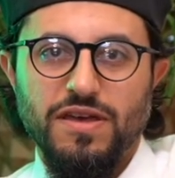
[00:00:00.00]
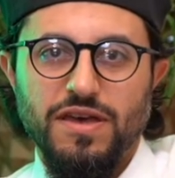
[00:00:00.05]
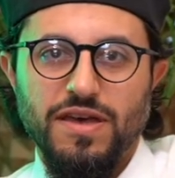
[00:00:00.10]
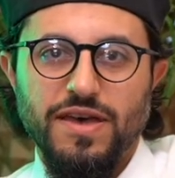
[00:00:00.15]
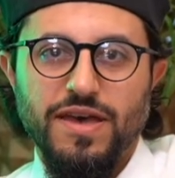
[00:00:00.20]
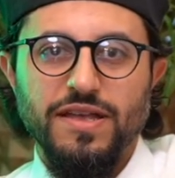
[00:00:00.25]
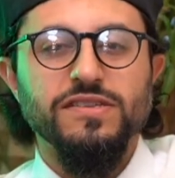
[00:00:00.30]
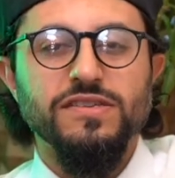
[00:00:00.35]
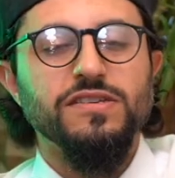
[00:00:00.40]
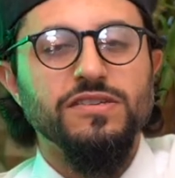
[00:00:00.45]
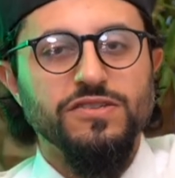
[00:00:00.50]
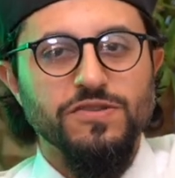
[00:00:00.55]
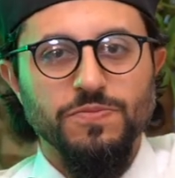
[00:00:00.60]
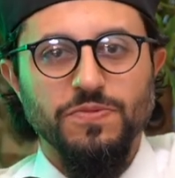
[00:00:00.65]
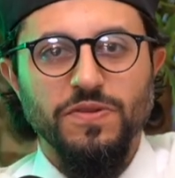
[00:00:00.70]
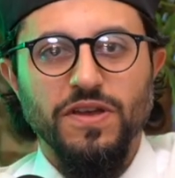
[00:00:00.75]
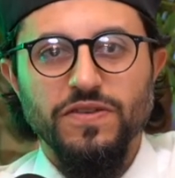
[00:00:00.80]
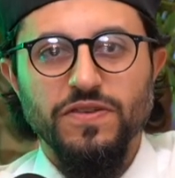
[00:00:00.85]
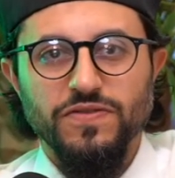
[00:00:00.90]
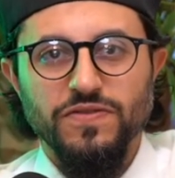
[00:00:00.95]
And such a
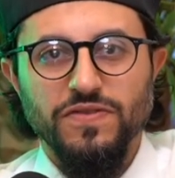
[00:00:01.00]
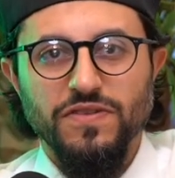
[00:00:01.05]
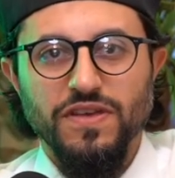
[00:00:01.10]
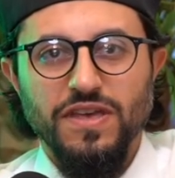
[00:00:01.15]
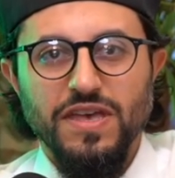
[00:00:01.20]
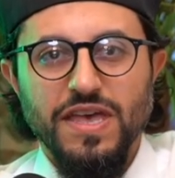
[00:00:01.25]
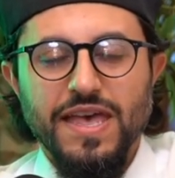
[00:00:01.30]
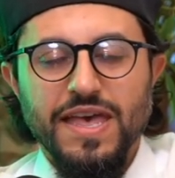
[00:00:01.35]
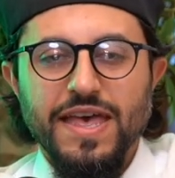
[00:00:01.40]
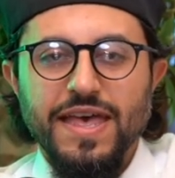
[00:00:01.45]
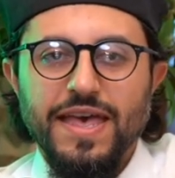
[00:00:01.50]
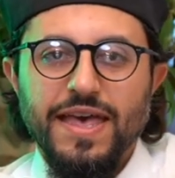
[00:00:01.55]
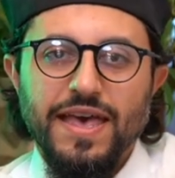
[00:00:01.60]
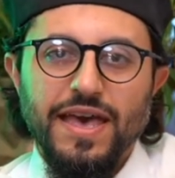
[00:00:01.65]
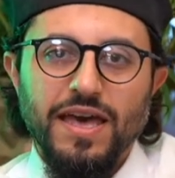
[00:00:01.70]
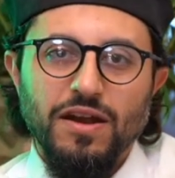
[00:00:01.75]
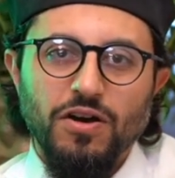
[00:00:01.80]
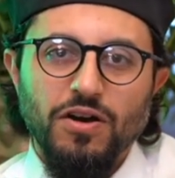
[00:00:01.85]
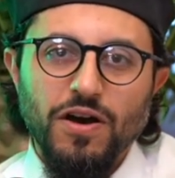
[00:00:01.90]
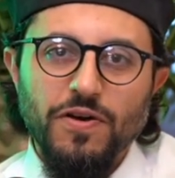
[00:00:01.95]
place.
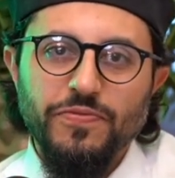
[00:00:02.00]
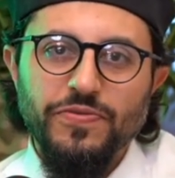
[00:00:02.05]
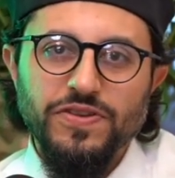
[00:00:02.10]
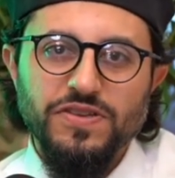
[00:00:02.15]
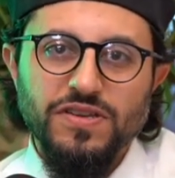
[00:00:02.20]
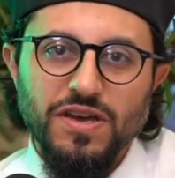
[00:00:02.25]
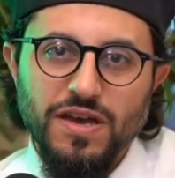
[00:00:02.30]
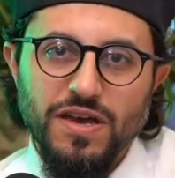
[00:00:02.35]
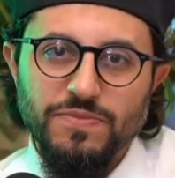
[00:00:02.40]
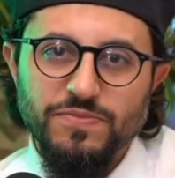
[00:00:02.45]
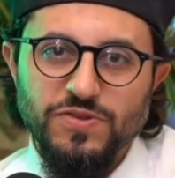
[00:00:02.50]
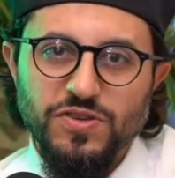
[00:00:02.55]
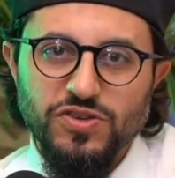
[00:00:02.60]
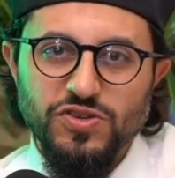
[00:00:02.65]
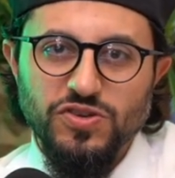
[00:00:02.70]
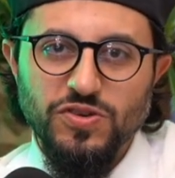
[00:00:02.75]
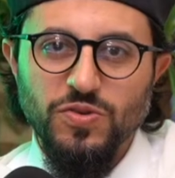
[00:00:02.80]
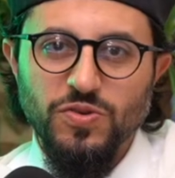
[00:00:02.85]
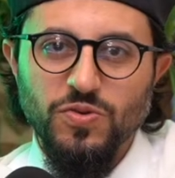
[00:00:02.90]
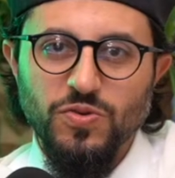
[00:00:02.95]
And oftentimes the
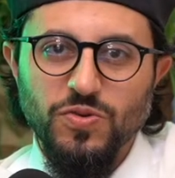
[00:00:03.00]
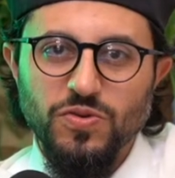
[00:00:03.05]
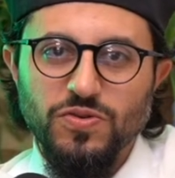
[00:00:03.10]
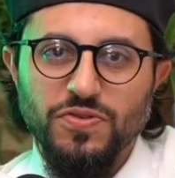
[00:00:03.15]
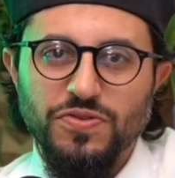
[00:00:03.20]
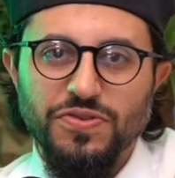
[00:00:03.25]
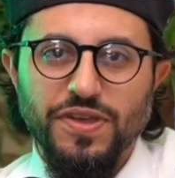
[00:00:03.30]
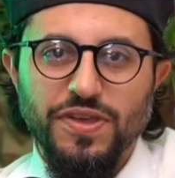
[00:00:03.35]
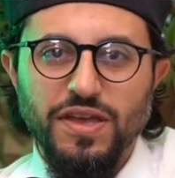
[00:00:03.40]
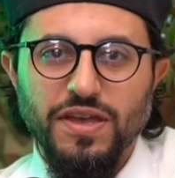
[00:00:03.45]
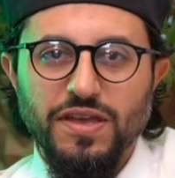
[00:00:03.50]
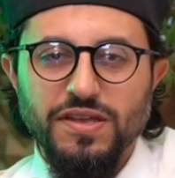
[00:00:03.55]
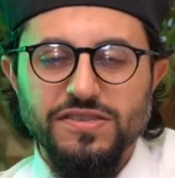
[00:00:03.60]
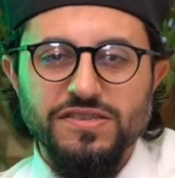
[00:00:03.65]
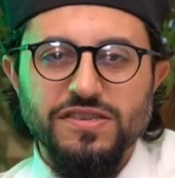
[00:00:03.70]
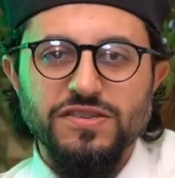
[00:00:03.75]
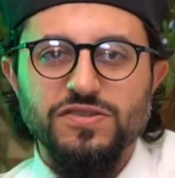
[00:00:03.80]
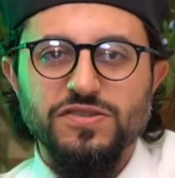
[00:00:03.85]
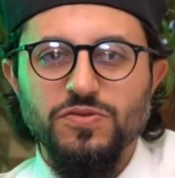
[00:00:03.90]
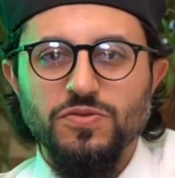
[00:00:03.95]
shiuch, they
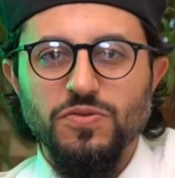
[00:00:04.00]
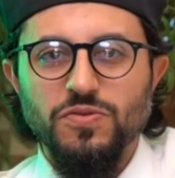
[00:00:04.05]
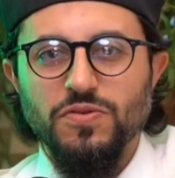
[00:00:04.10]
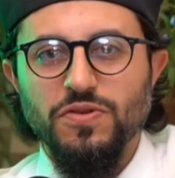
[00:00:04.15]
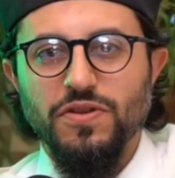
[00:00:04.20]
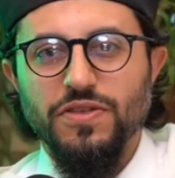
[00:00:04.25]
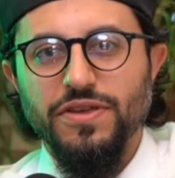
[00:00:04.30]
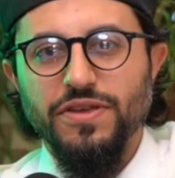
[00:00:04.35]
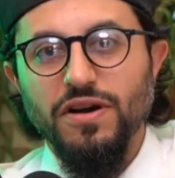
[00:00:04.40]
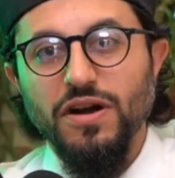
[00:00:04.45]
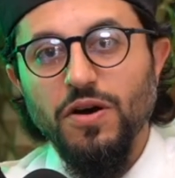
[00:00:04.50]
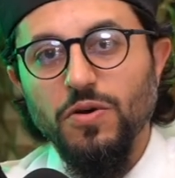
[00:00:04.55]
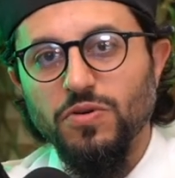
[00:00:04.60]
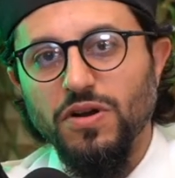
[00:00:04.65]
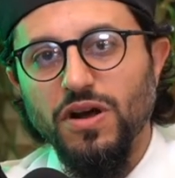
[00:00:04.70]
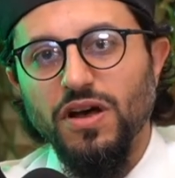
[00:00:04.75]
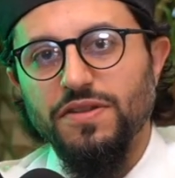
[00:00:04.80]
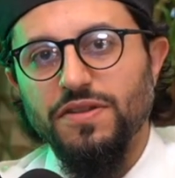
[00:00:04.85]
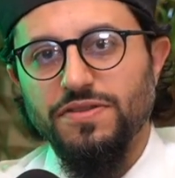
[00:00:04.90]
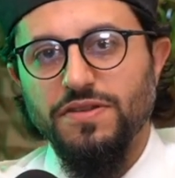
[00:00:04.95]
institute their
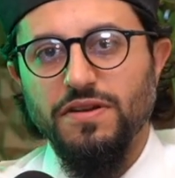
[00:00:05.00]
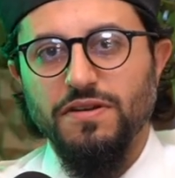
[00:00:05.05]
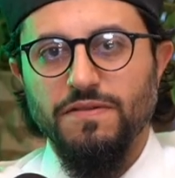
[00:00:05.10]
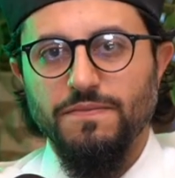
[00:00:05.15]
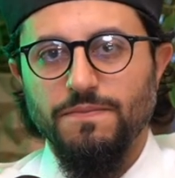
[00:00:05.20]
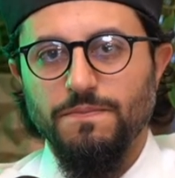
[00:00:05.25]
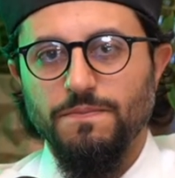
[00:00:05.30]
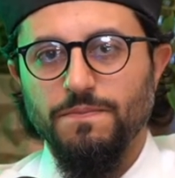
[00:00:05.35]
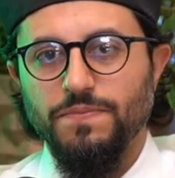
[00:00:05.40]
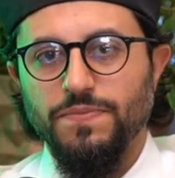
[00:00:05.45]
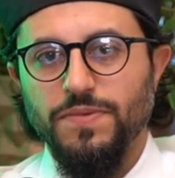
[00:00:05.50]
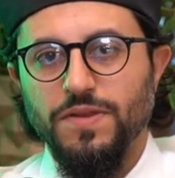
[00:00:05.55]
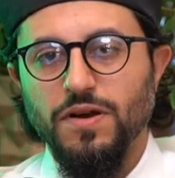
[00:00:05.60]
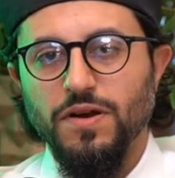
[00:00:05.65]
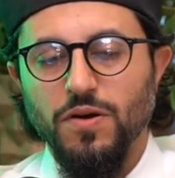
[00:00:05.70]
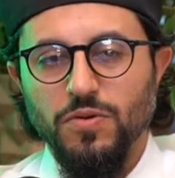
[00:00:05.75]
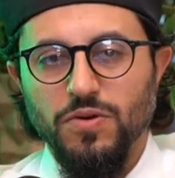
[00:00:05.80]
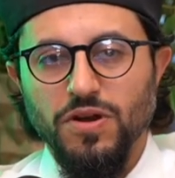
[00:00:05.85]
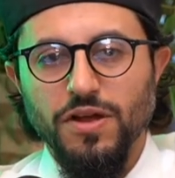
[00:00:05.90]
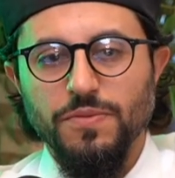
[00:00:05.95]
awrad there.
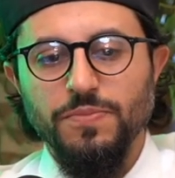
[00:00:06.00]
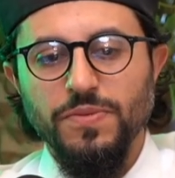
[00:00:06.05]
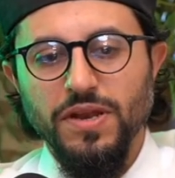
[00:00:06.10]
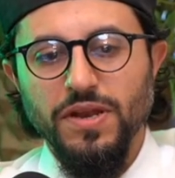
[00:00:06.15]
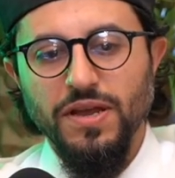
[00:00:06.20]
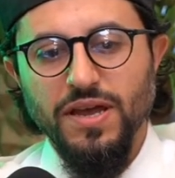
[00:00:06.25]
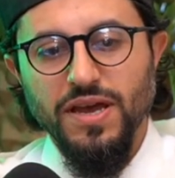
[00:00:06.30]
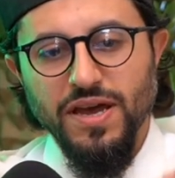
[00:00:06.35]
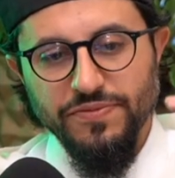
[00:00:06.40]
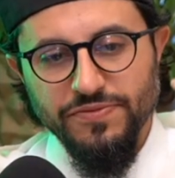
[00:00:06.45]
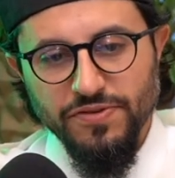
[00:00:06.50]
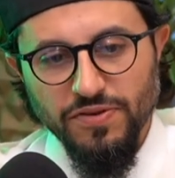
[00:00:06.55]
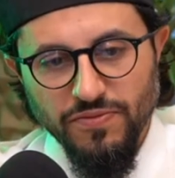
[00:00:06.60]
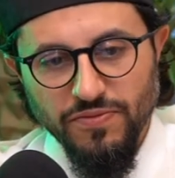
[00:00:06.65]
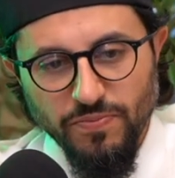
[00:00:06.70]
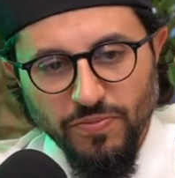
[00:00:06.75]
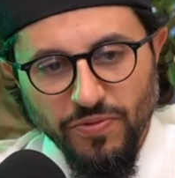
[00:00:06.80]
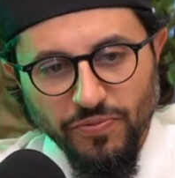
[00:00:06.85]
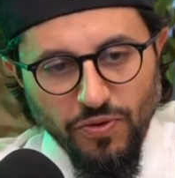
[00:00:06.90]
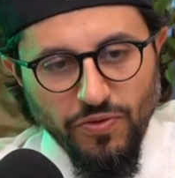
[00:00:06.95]
Their awrad meaning
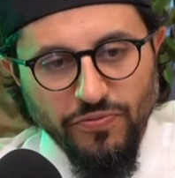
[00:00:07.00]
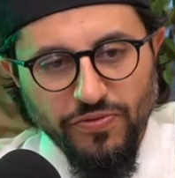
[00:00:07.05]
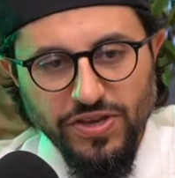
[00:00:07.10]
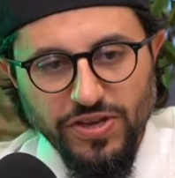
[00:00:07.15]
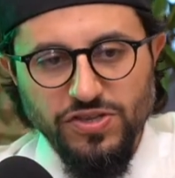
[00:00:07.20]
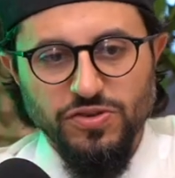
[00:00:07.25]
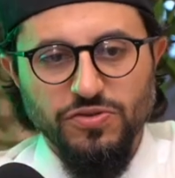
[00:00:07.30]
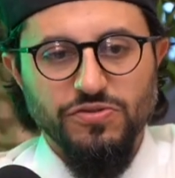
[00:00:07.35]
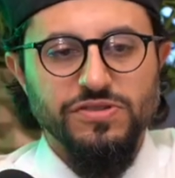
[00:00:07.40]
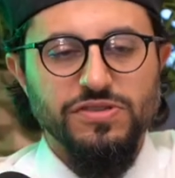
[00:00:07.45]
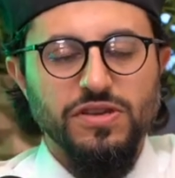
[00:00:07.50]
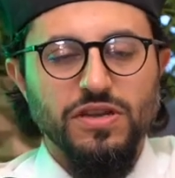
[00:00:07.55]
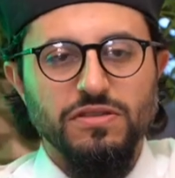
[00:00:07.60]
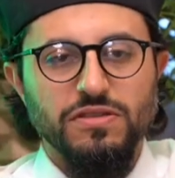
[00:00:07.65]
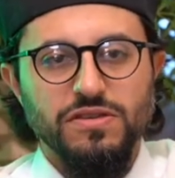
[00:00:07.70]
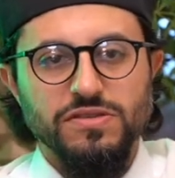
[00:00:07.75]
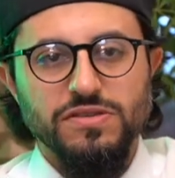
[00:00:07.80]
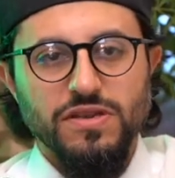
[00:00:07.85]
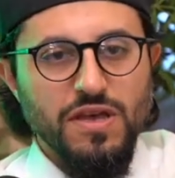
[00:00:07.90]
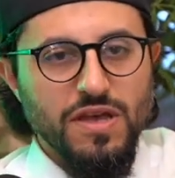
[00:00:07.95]
before Fajr, you recite
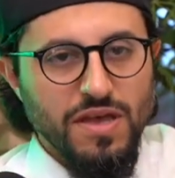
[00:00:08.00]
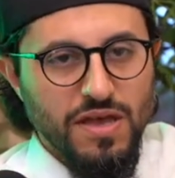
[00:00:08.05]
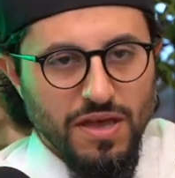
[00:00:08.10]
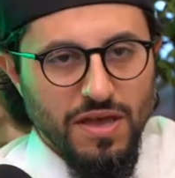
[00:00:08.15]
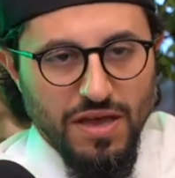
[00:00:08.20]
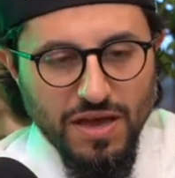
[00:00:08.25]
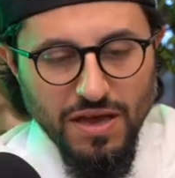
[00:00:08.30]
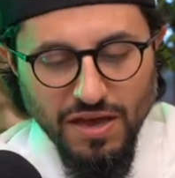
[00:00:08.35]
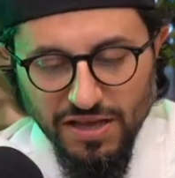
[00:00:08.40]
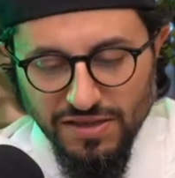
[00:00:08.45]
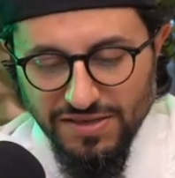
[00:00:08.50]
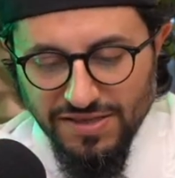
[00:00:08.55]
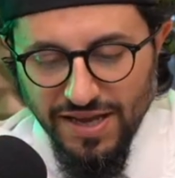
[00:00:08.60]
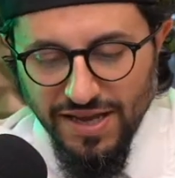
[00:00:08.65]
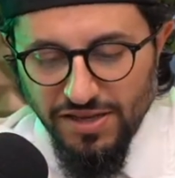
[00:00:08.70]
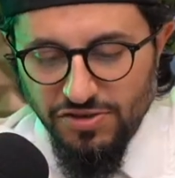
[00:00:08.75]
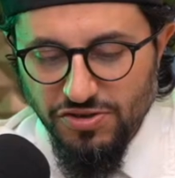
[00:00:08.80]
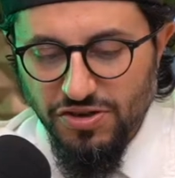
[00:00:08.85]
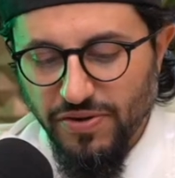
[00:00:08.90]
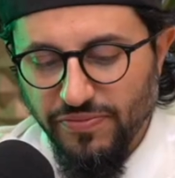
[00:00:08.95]
this. At
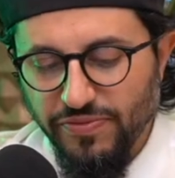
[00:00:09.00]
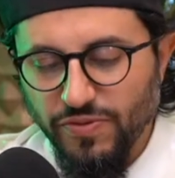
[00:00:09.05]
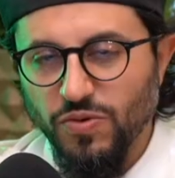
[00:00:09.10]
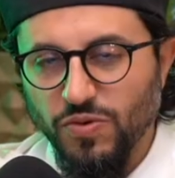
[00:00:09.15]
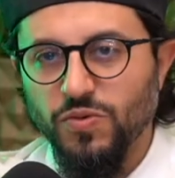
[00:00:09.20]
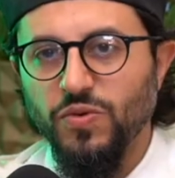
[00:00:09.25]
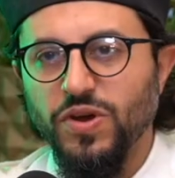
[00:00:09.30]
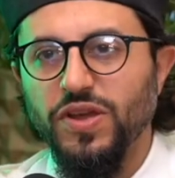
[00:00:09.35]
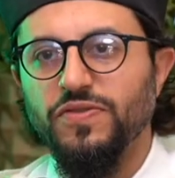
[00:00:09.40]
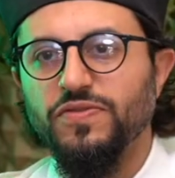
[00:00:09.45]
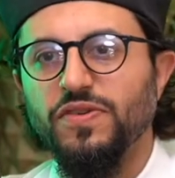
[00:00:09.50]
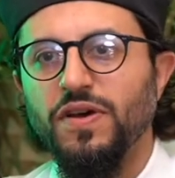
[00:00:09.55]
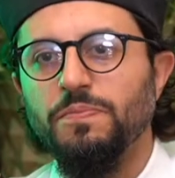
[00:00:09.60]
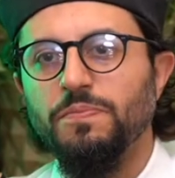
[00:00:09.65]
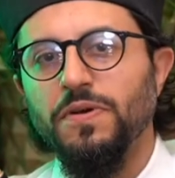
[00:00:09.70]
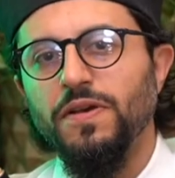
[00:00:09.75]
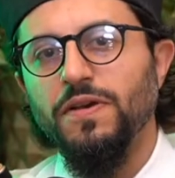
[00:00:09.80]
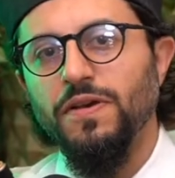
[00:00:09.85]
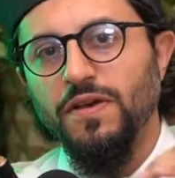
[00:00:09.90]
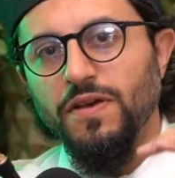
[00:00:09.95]
tahajjud, everyone wakes up.